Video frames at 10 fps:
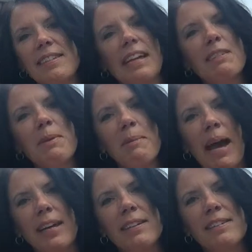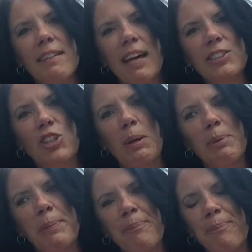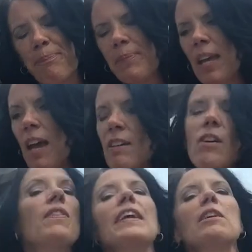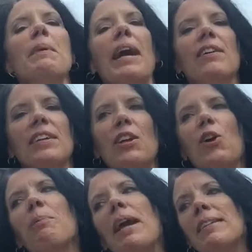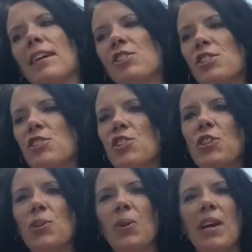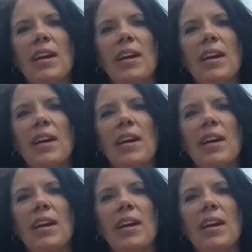takes me back to that trip. So think about, or pay attention to,